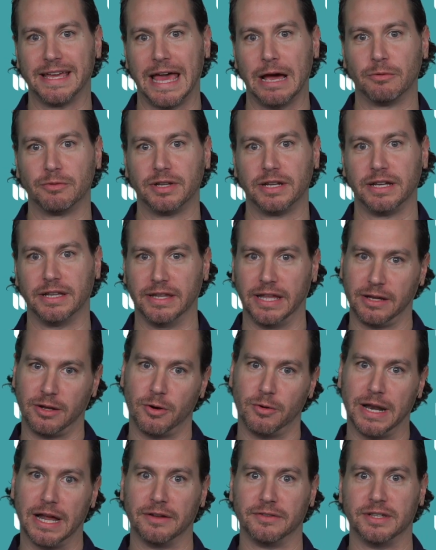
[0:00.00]
counting and they
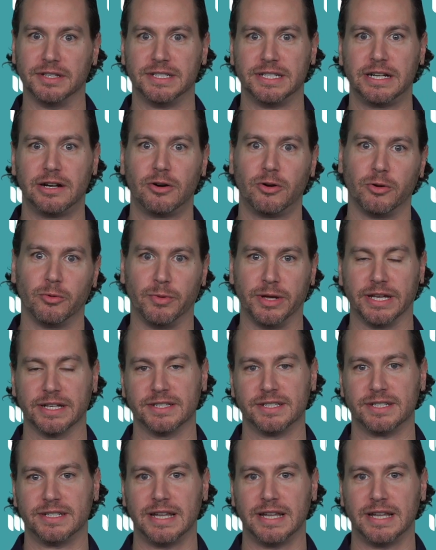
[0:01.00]
go down to zero and we can